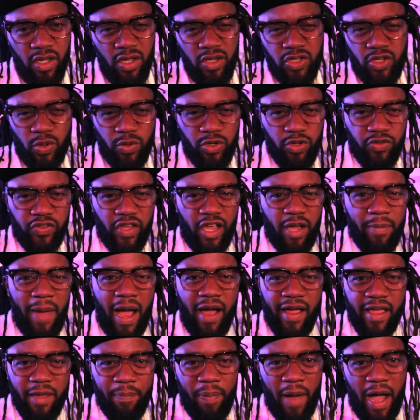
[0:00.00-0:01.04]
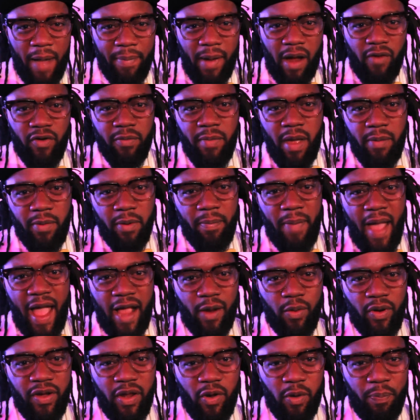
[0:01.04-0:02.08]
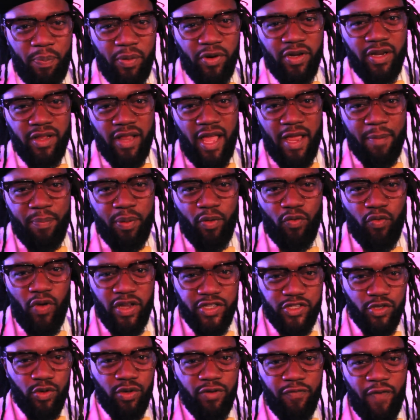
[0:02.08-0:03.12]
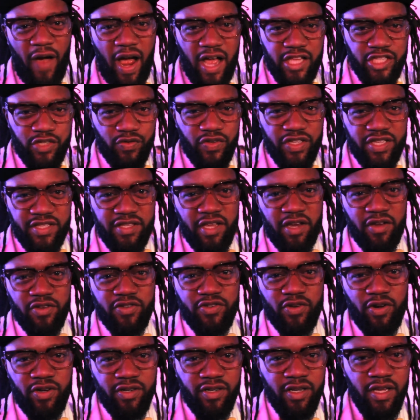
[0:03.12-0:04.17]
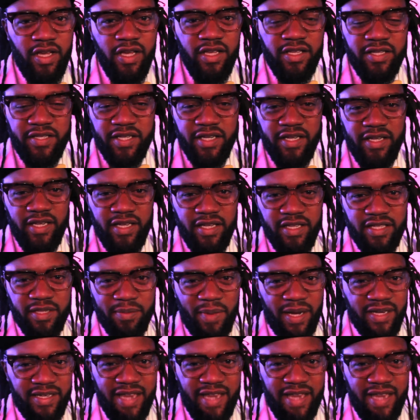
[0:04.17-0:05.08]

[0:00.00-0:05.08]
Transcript: So when you think about hip hop, I remember back when they were putting like parental advisory stickers on CDs and my